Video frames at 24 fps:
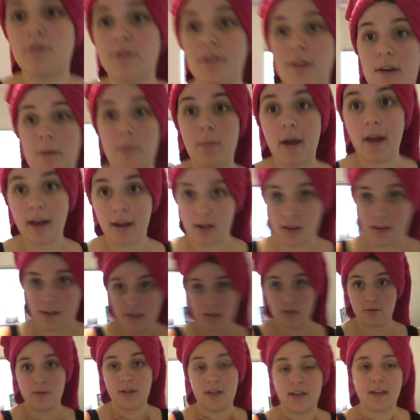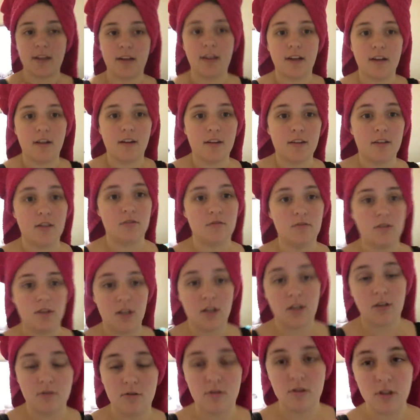to Fred Meyer last week and I got these really
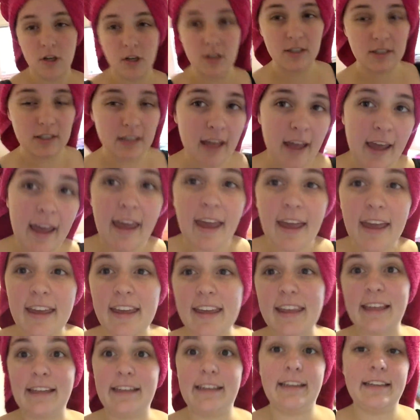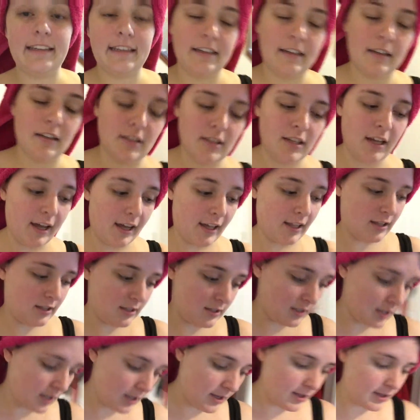cute skirts and I needed
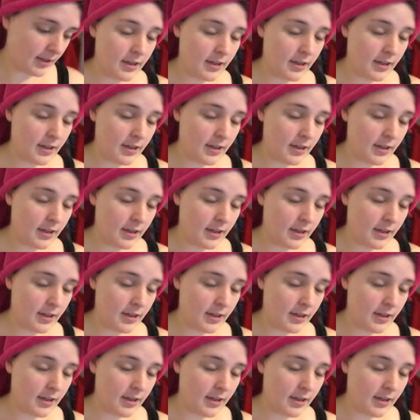tights